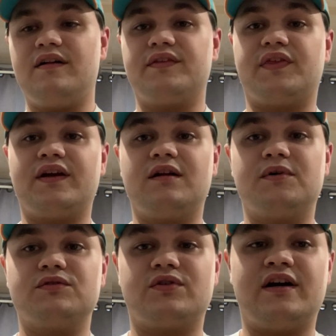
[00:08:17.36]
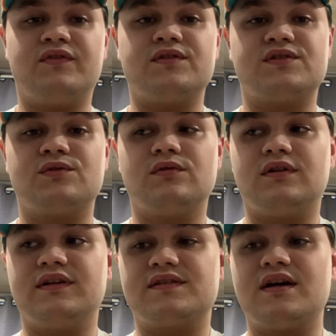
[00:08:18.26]
the thing about drafting
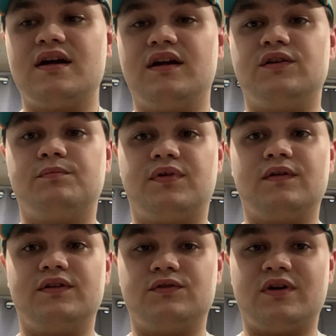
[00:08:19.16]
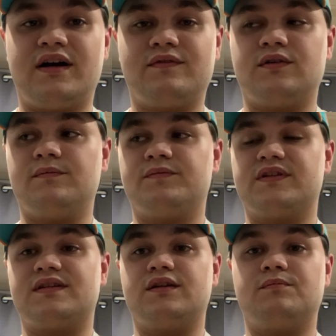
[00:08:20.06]
Sewell is you draft him,
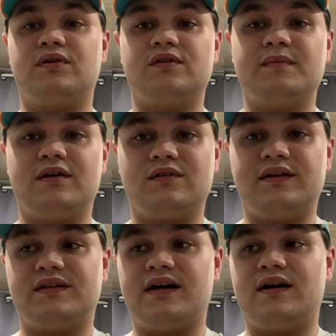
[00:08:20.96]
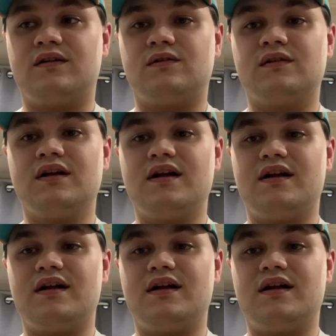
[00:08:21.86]
let's say you put him at right tackle,